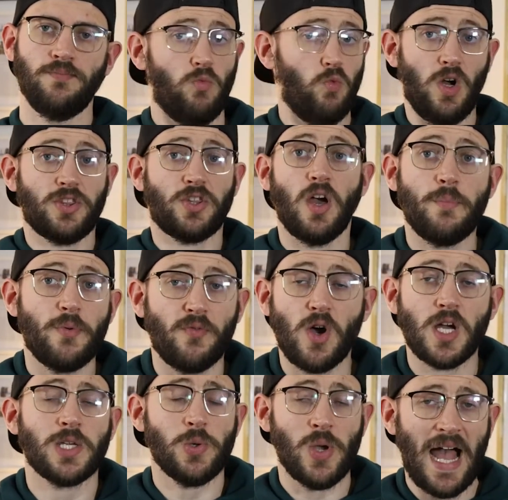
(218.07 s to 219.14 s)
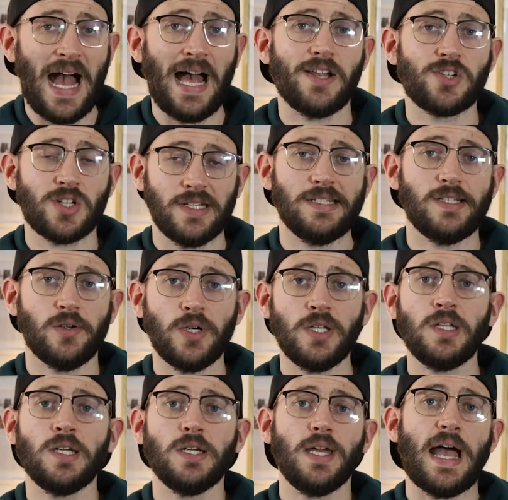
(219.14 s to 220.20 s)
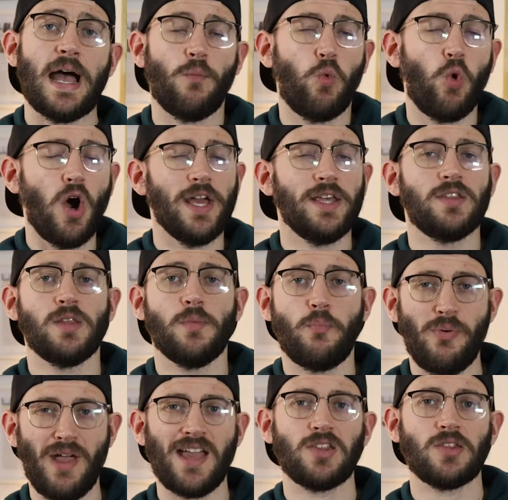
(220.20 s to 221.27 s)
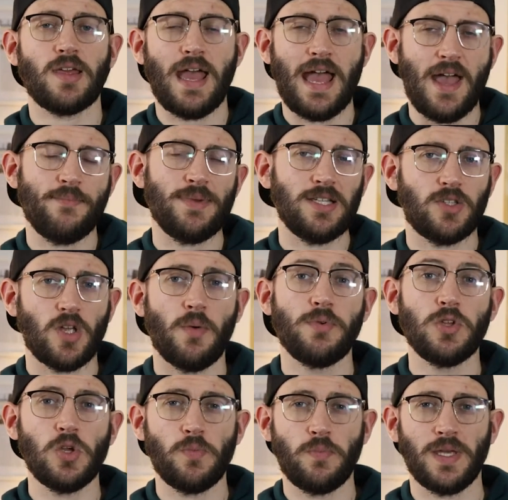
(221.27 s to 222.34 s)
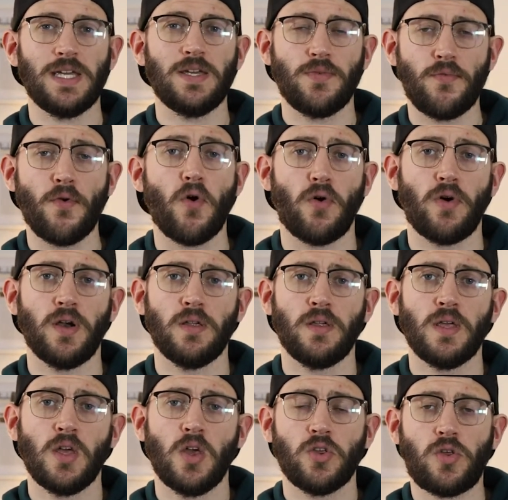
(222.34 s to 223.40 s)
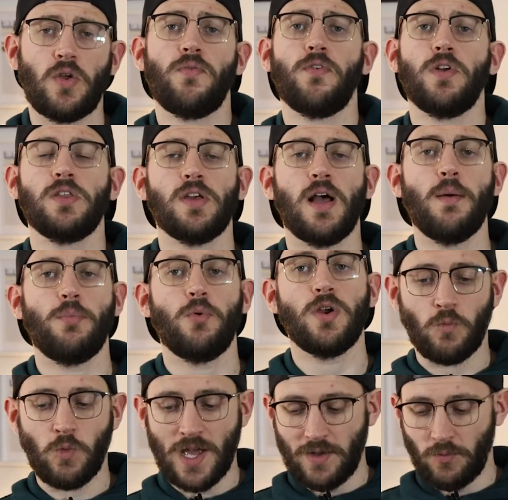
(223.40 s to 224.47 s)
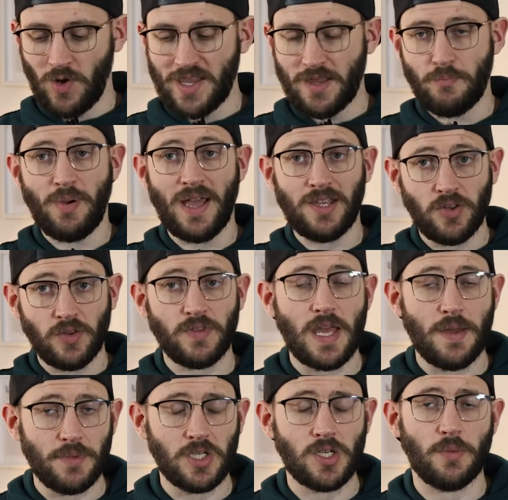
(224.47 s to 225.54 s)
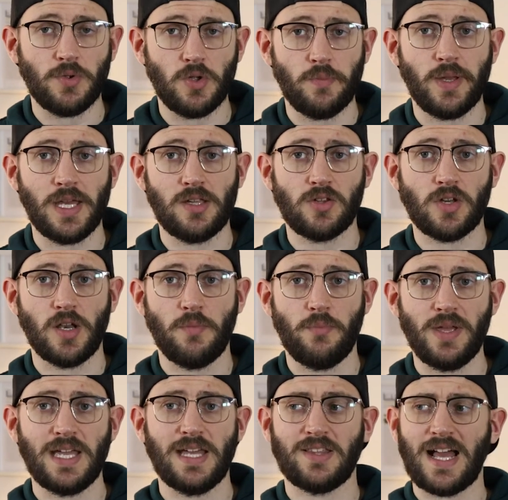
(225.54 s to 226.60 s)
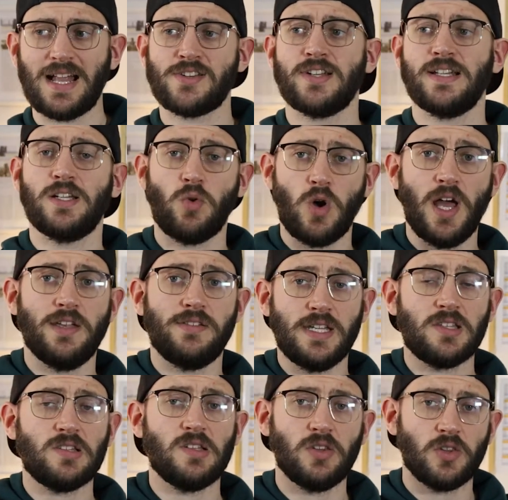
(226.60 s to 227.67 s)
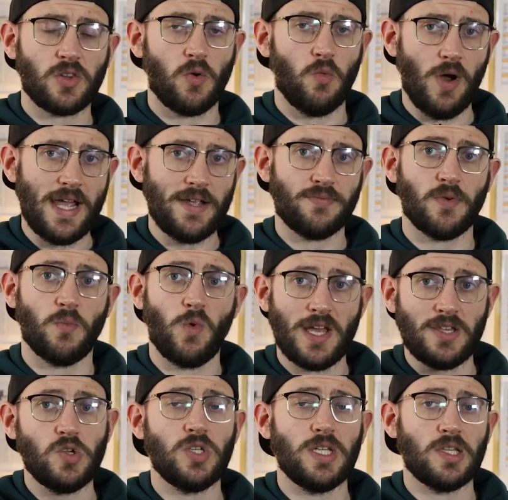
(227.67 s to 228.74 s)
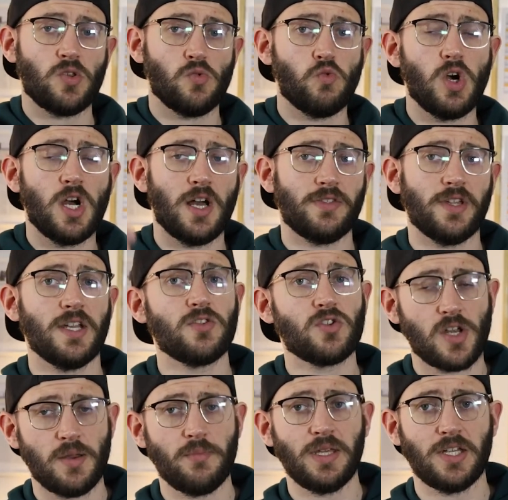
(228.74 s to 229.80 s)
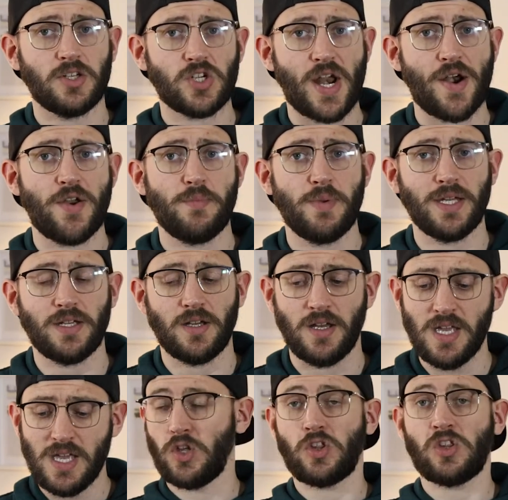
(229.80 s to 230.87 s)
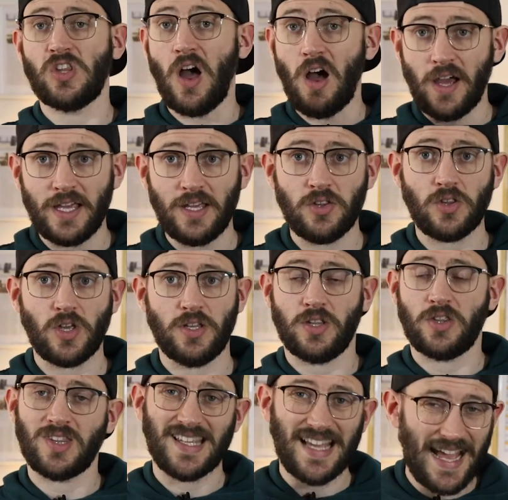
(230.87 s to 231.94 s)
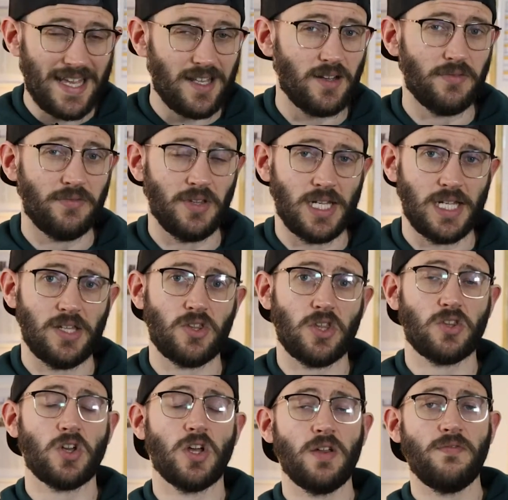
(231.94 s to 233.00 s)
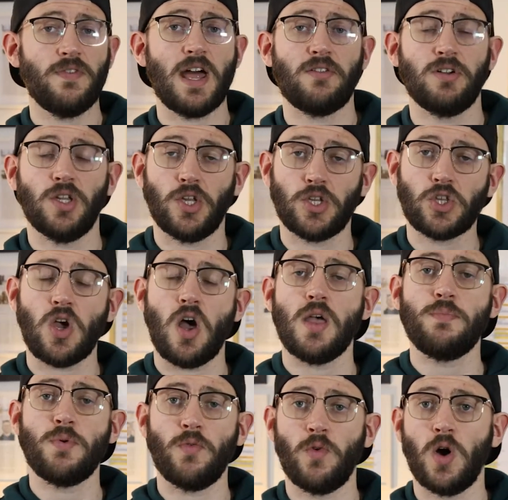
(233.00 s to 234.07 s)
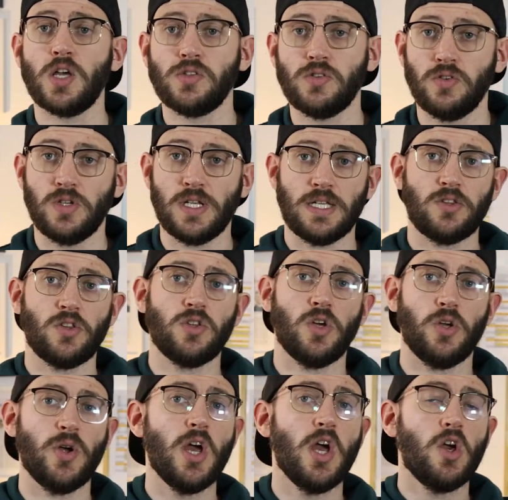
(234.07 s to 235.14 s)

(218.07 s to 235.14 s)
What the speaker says: What type of work are you actually doing, and what is the best MEWP for it? So for example, where the base of the MEWP is going to be is actually quite a distance away from where you need to work, then it's going to be a cherry picker. The size and the scale of these is going to vary on the type of work you need to do.